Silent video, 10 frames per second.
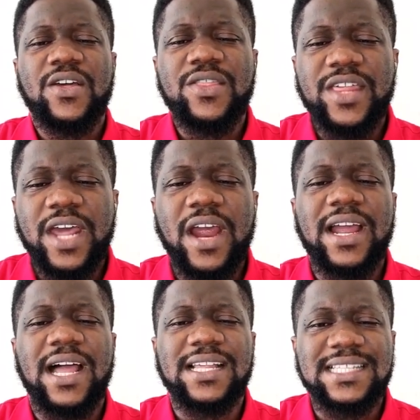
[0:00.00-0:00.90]

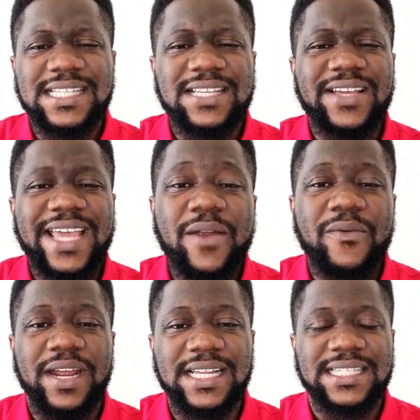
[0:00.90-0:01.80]
there are still
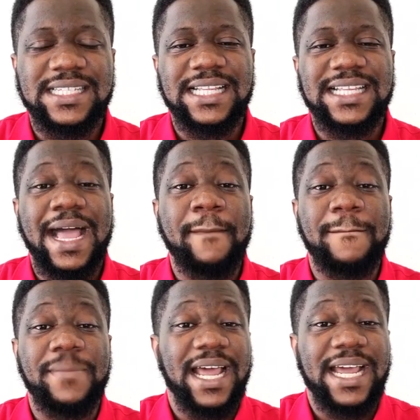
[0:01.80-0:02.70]
areas that
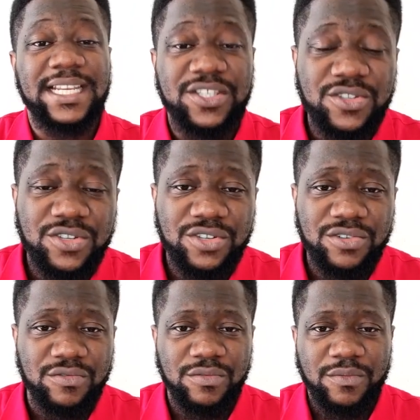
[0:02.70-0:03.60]
are blind to
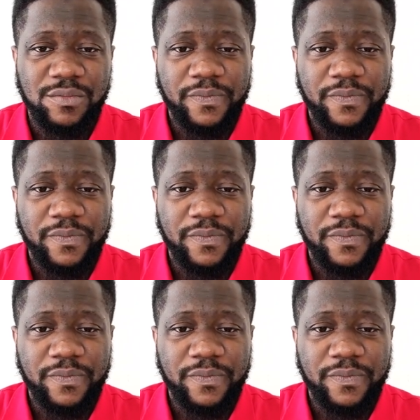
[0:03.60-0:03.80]
you